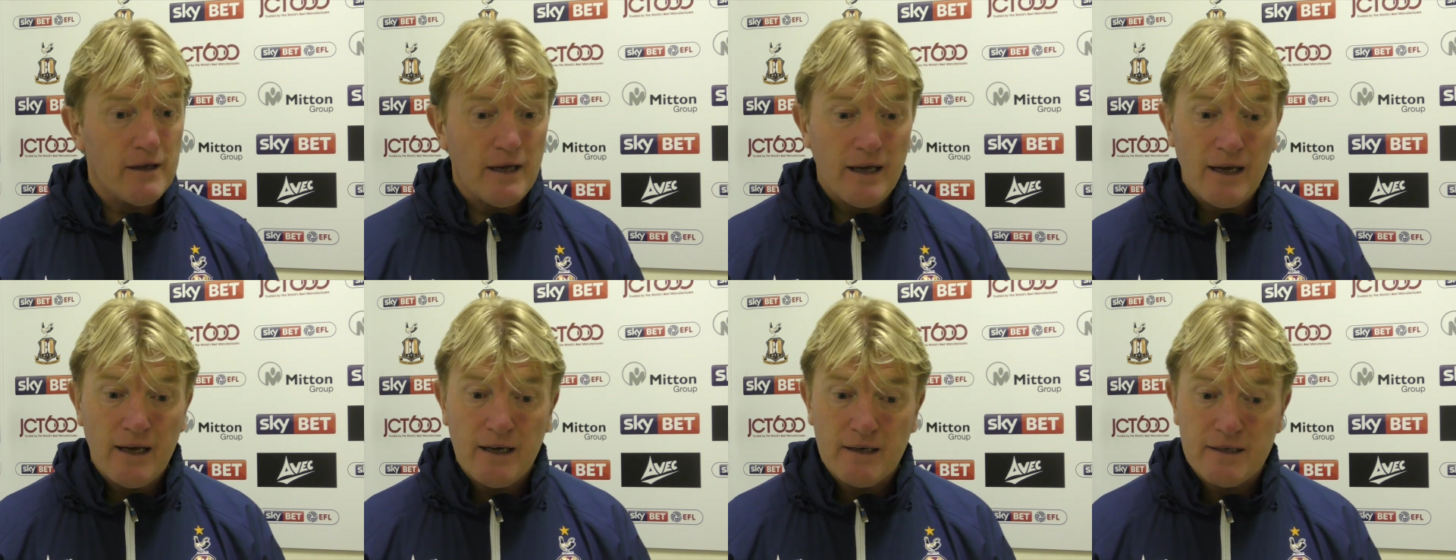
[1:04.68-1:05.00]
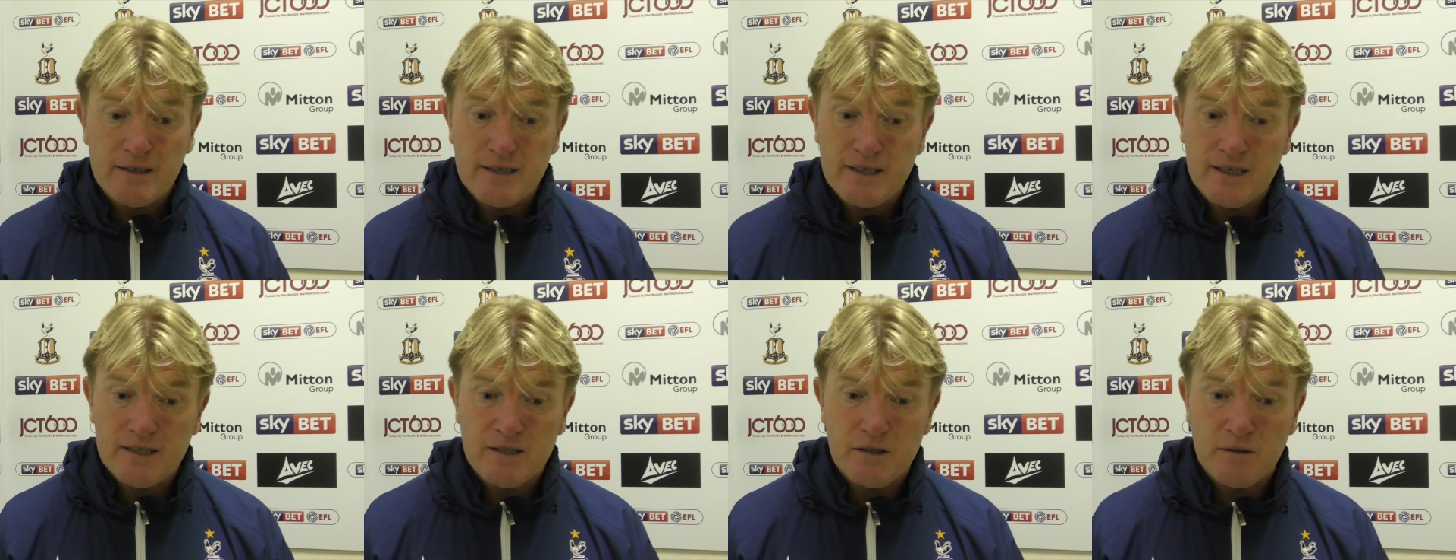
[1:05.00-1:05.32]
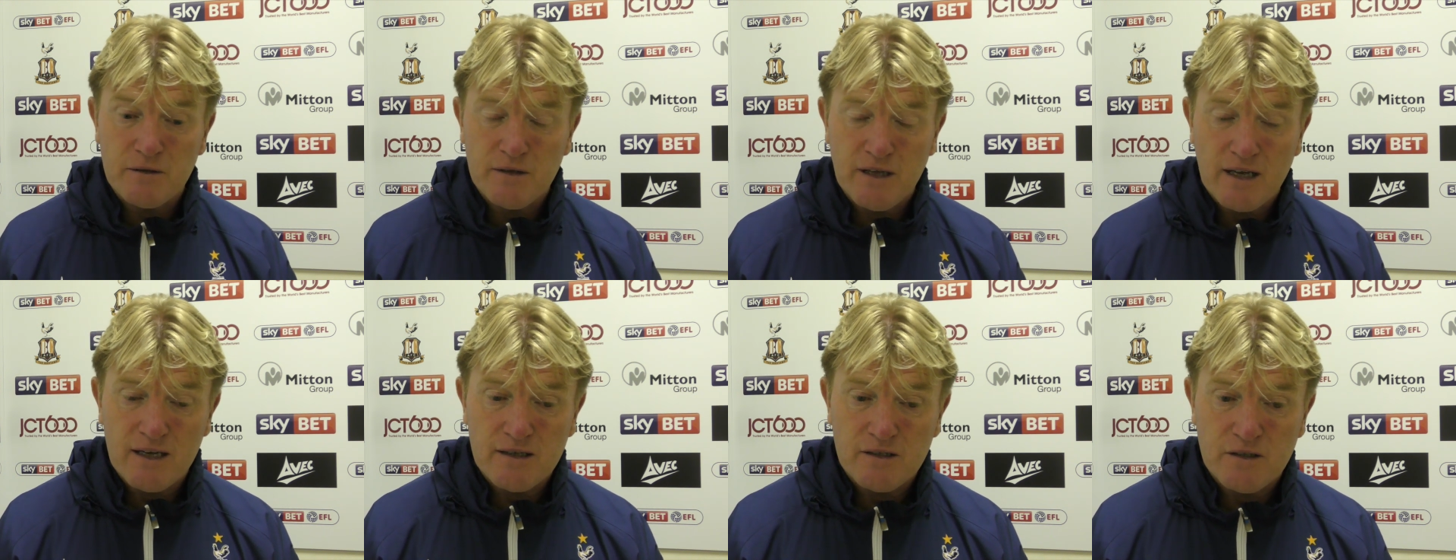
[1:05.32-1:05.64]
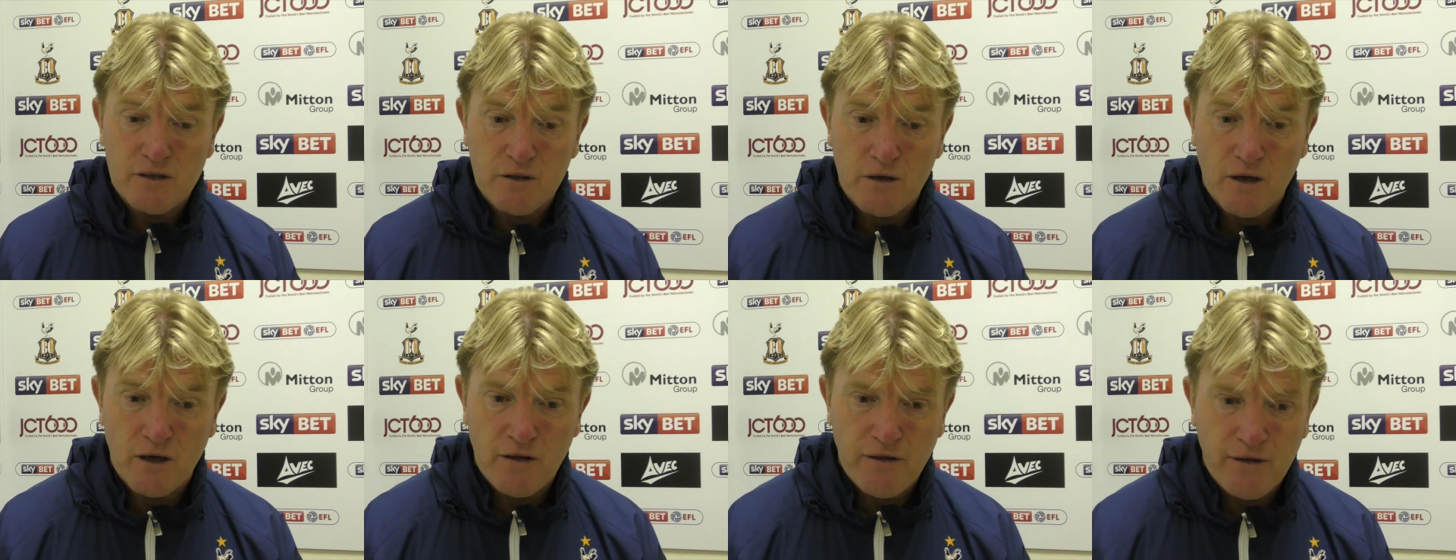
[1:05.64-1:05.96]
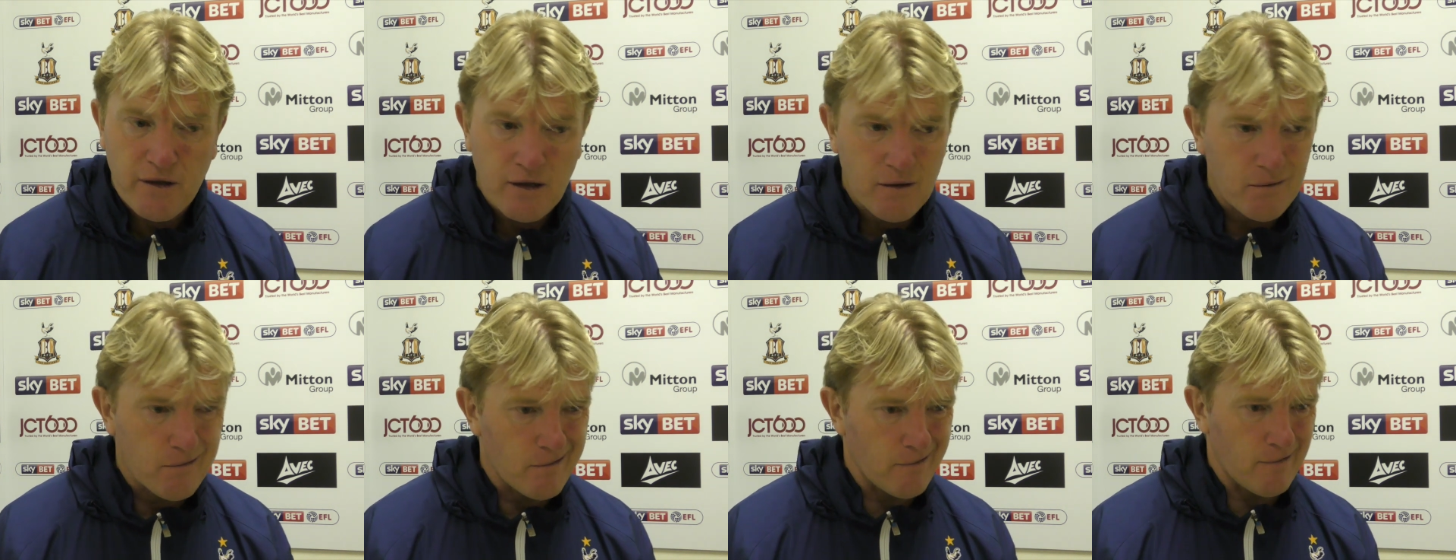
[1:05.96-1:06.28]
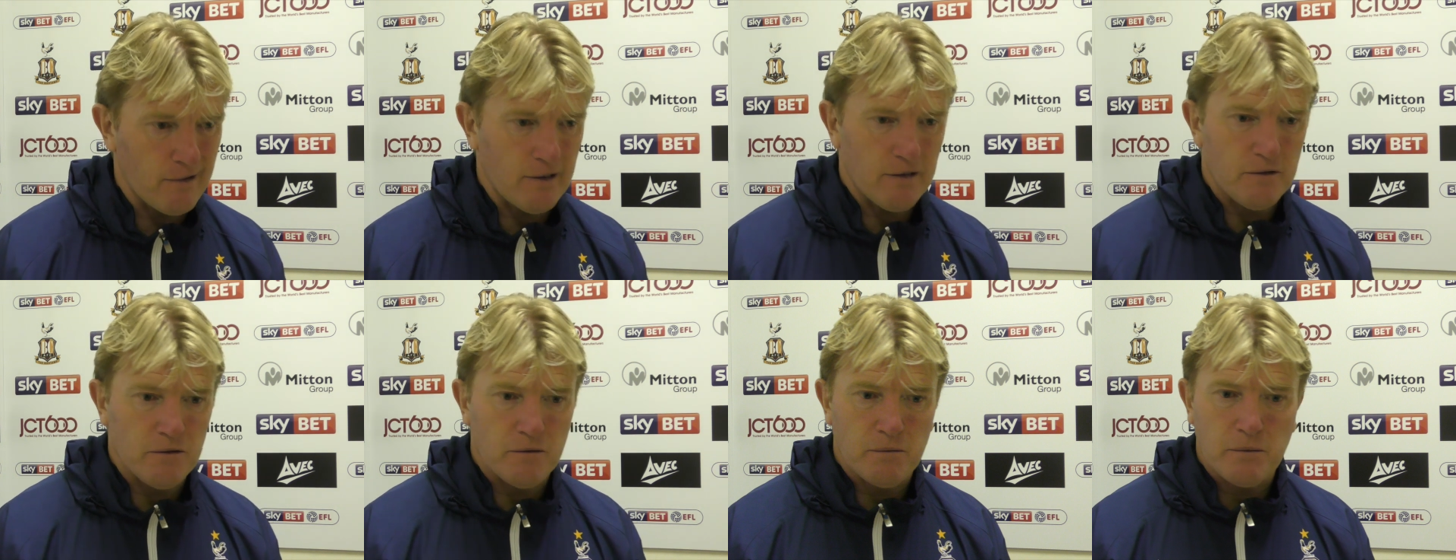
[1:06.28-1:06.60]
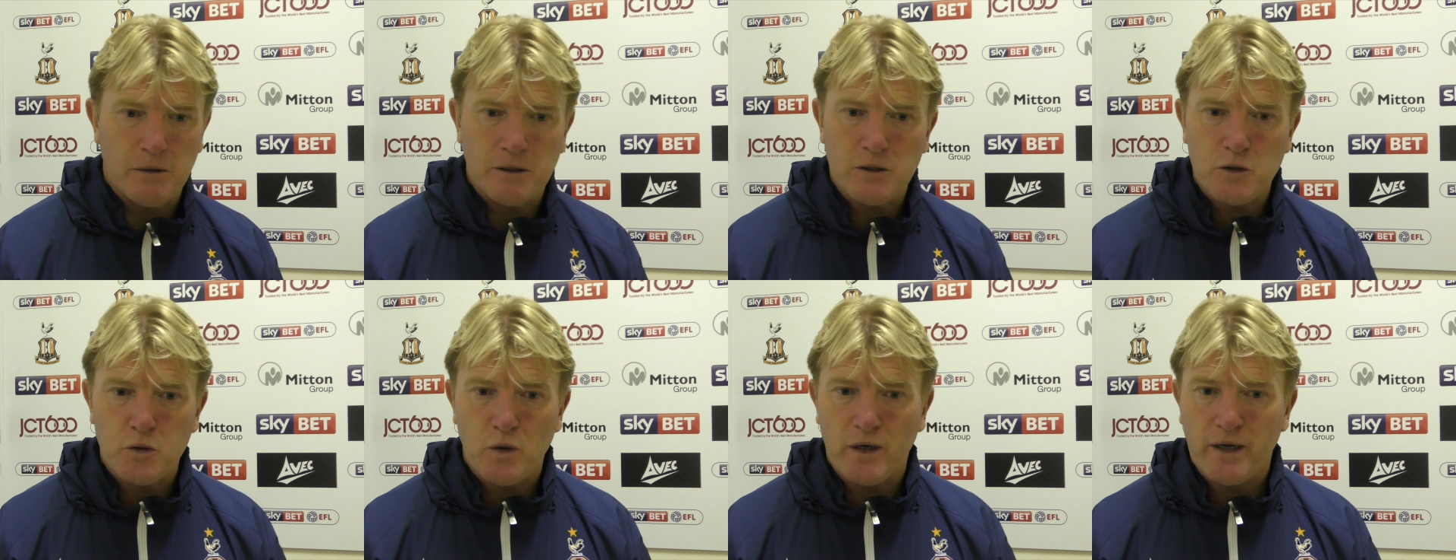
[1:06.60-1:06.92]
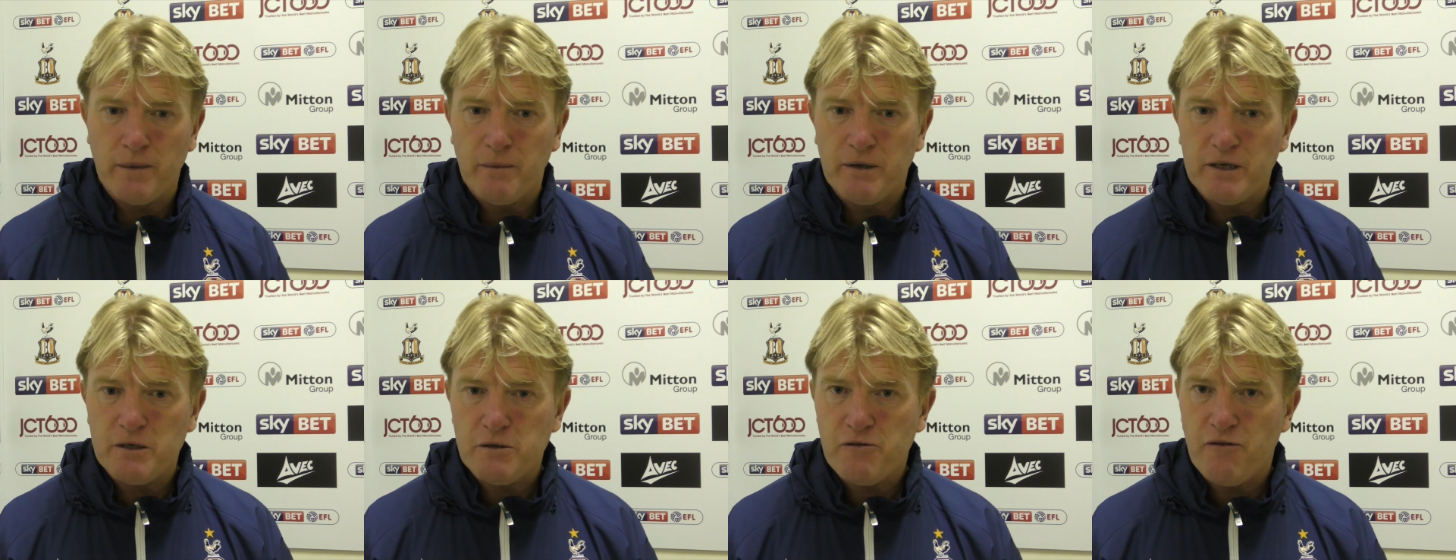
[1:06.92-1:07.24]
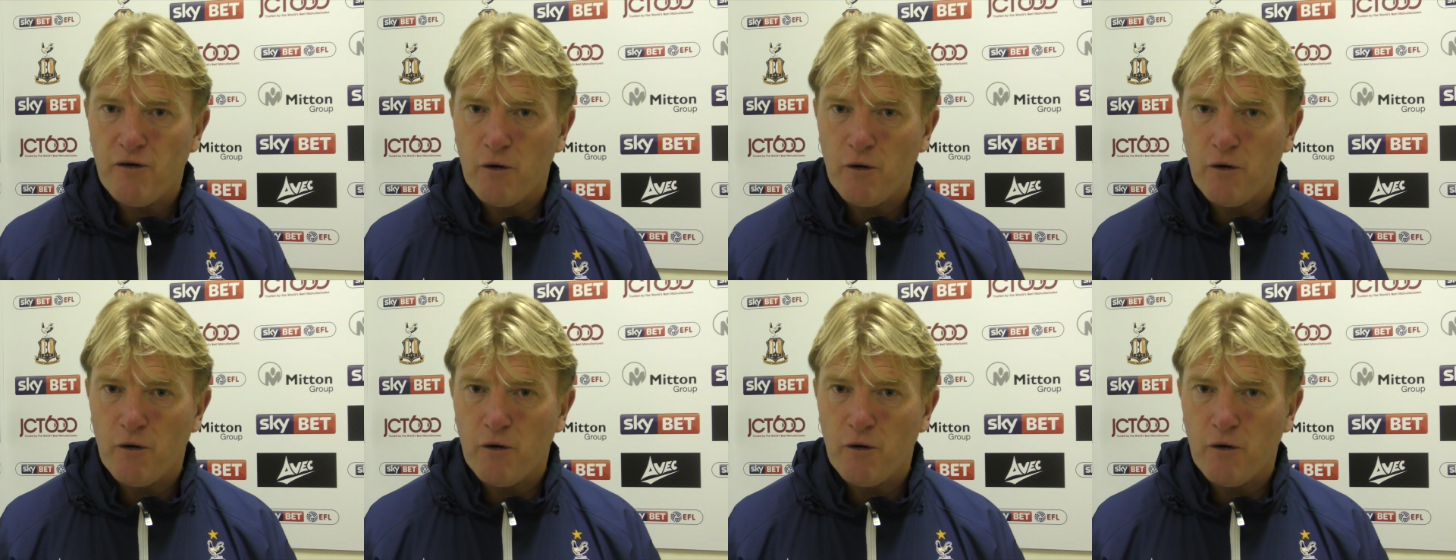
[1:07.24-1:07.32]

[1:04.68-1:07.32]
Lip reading: Yeah, and I said to the lads, you know, I think about 20 minutes